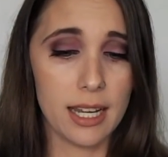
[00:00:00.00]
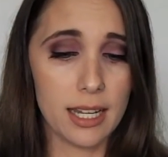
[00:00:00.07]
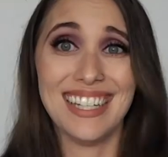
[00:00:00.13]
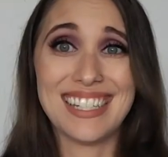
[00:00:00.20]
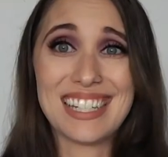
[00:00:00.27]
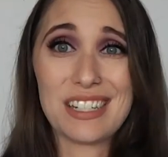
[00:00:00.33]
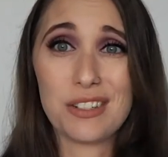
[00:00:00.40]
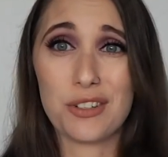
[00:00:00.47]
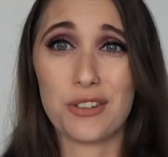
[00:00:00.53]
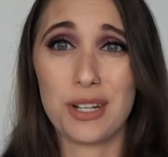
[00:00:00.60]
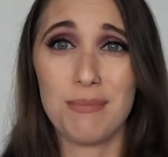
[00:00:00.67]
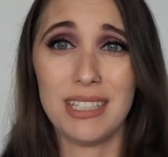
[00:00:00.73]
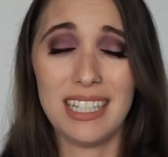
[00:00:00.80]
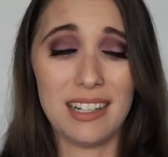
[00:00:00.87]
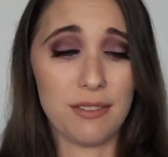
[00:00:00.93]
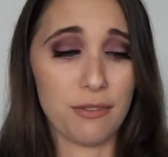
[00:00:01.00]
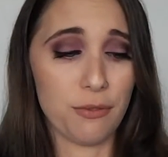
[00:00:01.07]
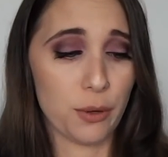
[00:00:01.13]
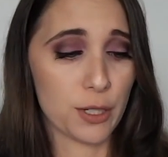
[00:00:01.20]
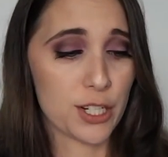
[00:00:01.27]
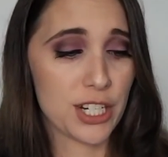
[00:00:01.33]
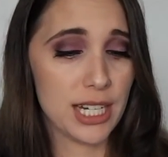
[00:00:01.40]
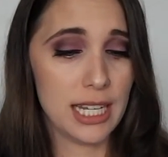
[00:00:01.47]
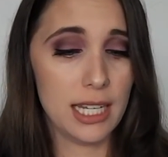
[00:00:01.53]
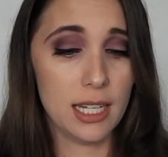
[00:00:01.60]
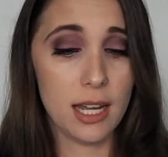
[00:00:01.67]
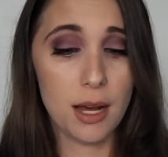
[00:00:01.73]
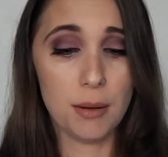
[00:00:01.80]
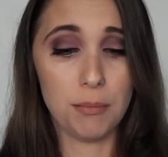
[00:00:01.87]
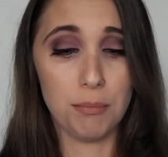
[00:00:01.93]
It's extremely unfortunate,
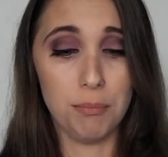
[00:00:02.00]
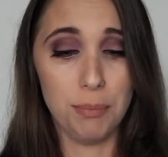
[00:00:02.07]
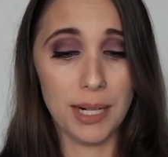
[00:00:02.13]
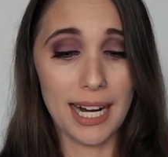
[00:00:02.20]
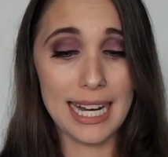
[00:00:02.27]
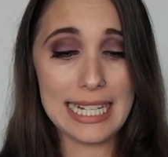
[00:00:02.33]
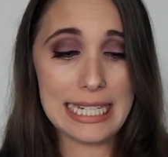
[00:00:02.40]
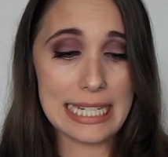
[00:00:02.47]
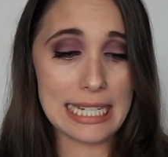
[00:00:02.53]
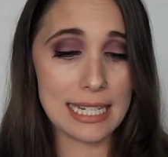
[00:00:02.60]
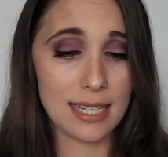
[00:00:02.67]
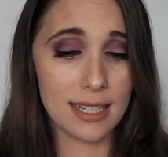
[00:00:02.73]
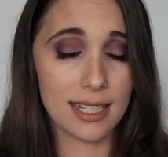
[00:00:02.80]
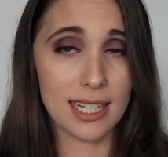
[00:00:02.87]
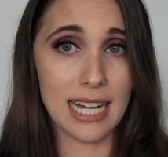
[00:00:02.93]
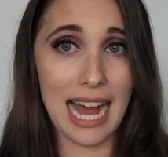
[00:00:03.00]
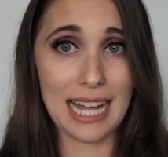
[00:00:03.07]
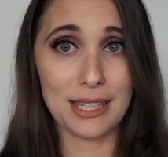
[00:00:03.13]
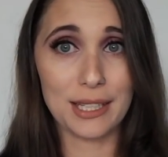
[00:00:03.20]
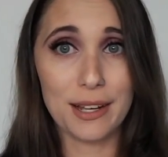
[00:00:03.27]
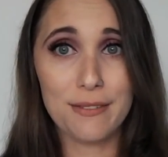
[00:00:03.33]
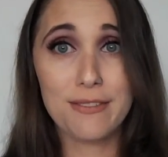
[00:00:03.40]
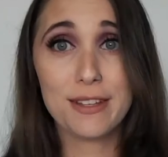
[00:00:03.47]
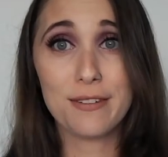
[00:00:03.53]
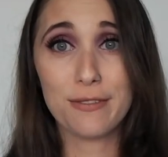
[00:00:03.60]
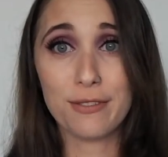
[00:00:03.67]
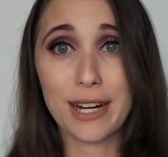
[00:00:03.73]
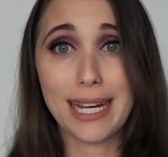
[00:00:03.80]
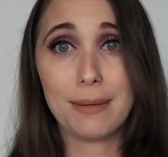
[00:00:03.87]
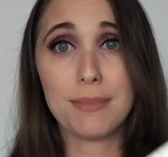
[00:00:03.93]
but I love the
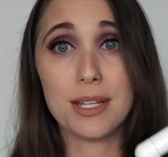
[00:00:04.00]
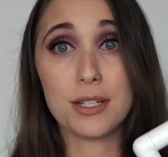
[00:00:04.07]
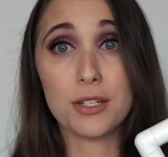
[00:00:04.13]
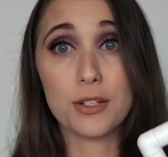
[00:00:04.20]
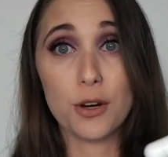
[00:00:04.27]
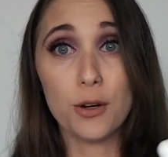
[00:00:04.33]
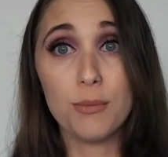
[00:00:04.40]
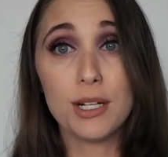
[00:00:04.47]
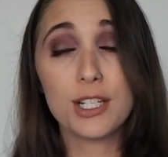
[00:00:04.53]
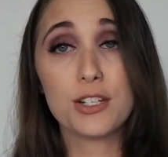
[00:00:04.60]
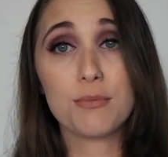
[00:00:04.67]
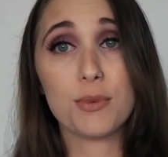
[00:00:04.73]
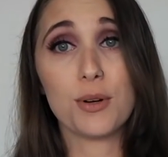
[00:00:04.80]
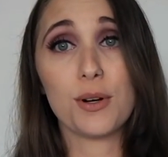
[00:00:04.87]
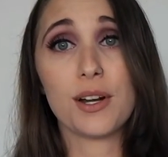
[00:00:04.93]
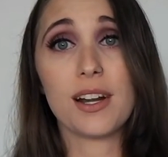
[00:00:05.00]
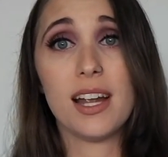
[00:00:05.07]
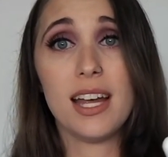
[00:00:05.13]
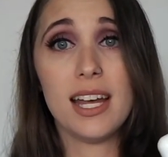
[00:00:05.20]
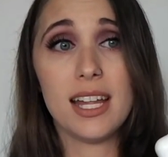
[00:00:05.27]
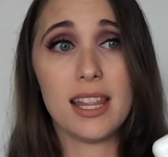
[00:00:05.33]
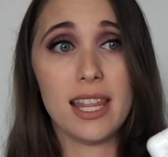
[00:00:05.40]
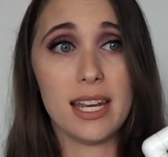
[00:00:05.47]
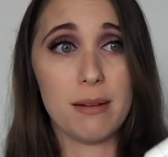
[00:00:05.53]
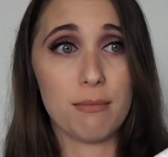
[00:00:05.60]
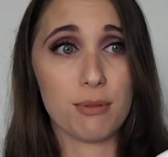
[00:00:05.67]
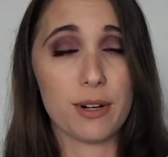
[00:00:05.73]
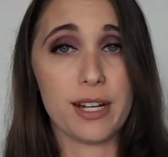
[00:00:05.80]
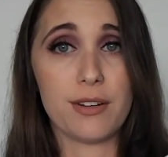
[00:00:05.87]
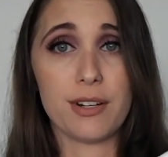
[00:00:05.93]
frame so much more than
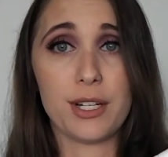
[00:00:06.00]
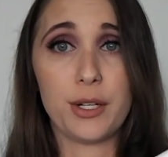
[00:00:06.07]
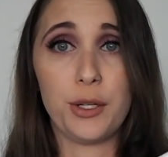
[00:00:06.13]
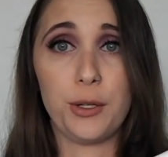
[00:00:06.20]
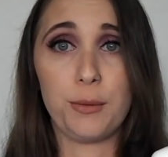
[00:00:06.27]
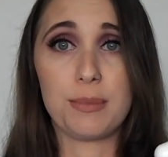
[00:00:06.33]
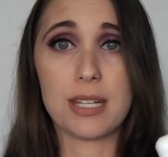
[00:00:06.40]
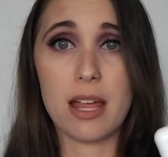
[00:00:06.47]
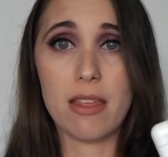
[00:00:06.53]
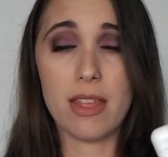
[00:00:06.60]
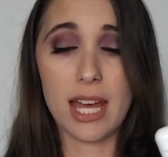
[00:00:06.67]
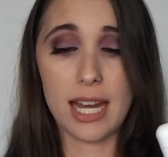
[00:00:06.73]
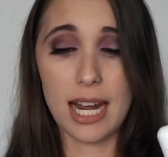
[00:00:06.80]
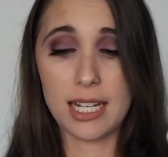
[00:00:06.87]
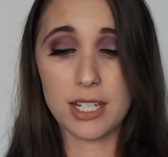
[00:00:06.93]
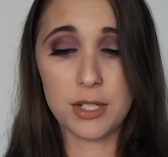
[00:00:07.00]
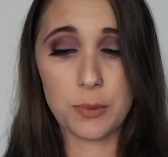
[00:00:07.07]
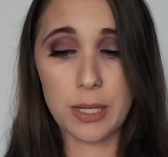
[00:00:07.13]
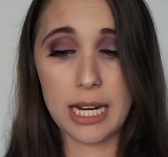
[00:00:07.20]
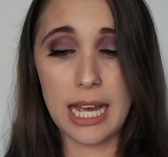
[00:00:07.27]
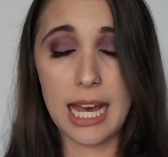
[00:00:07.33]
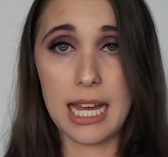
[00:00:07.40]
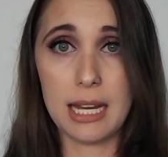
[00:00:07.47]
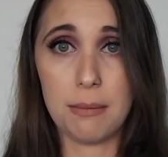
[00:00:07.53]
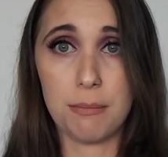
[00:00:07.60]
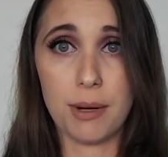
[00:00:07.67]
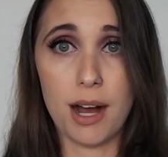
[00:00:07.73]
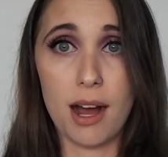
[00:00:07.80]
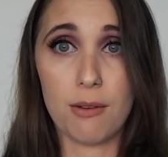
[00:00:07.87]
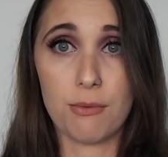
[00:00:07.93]
embroidery hoops that I just went ahead and
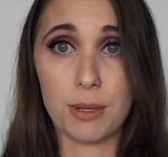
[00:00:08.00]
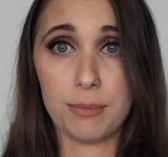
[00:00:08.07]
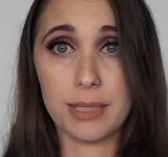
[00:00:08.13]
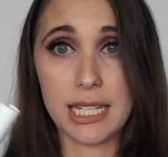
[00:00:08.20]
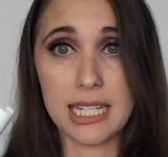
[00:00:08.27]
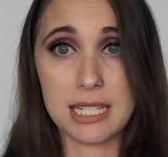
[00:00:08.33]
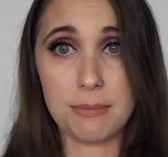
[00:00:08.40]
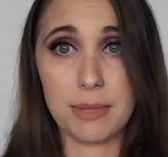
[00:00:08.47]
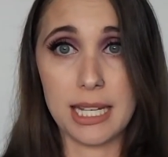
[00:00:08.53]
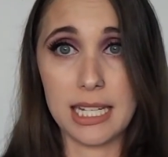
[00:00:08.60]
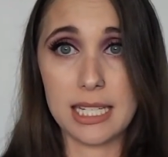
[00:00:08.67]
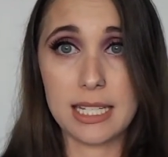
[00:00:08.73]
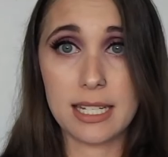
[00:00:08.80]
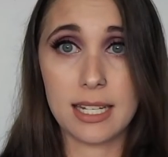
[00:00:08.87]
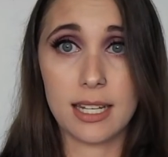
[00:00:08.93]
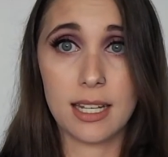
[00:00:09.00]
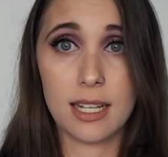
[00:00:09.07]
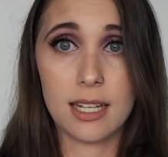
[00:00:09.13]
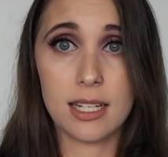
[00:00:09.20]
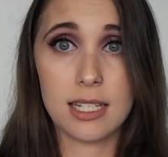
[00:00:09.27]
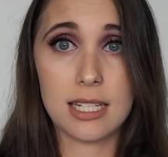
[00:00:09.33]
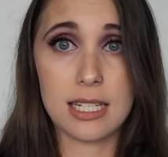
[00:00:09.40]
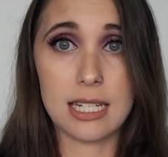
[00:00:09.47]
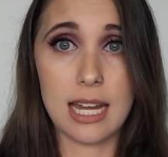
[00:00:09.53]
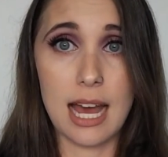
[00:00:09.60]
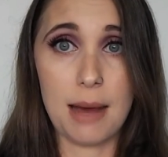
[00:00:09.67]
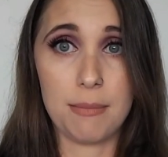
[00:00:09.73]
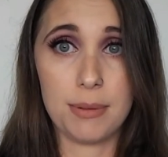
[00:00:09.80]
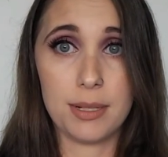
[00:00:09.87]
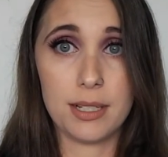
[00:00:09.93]
bought replacement
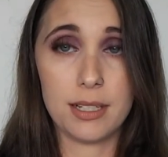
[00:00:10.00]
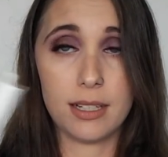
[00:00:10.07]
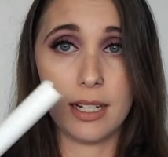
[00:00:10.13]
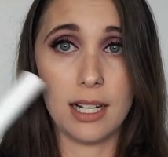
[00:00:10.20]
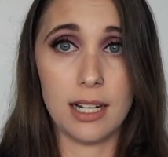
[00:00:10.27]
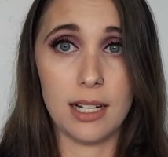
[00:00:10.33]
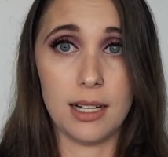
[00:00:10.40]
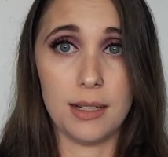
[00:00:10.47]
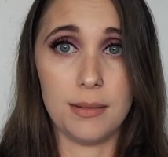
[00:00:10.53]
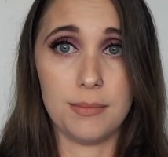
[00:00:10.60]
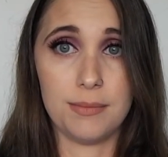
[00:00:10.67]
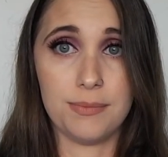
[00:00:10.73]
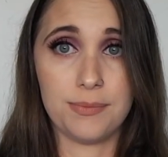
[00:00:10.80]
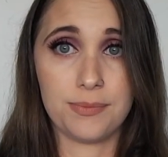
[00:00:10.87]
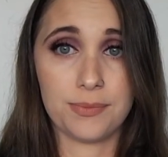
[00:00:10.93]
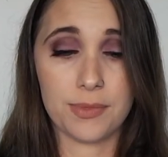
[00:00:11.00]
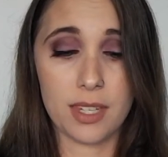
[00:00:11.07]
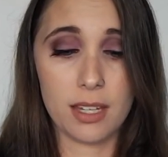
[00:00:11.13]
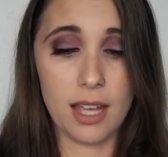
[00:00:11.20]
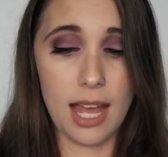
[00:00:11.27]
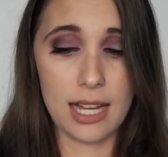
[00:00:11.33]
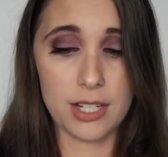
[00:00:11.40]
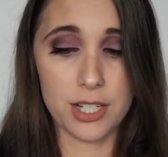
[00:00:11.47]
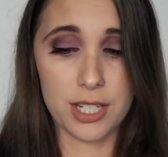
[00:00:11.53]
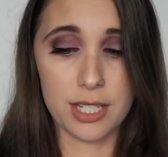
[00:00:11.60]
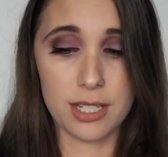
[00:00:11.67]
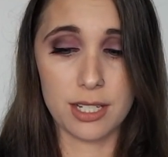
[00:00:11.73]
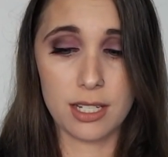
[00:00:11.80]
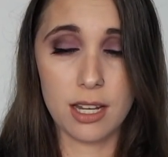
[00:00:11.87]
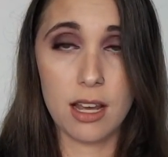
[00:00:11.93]
snap um,
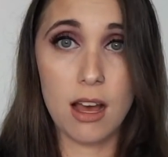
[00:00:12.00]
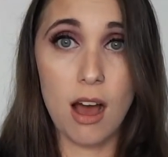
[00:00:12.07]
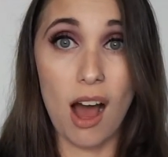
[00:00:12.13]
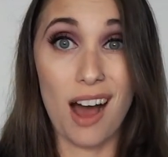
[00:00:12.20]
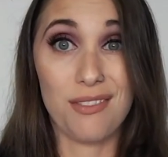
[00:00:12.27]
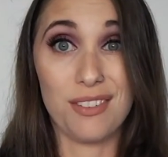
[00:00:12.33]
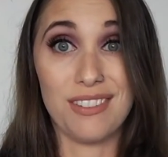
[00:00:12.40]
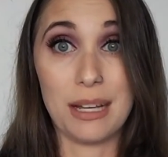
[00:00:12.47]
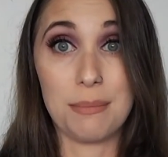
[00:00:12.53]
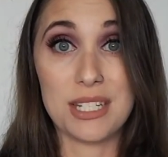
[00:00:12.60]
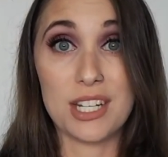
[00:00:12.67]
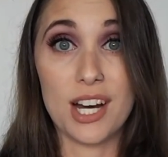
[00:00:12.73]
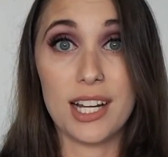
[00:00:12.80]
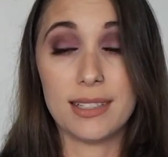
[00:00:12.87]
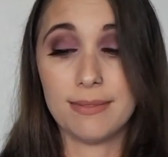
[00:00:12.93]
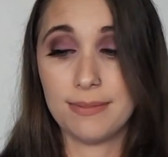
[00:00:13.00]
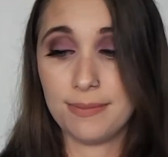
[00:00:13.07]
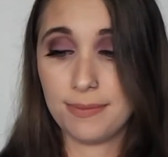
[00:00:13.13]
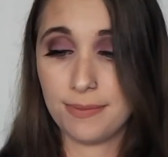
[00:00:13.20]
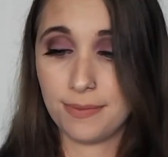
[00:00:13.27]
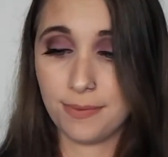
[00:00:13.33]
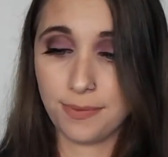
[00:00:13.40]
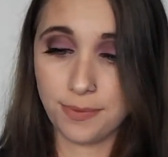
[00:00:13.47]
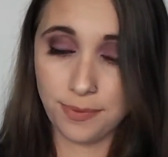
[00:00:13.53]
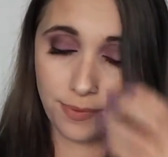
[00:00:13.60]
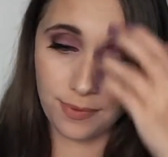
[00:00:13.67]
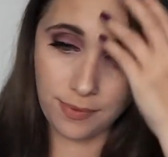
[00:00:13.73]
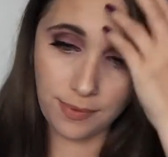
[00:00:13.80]
edges off of Amazon.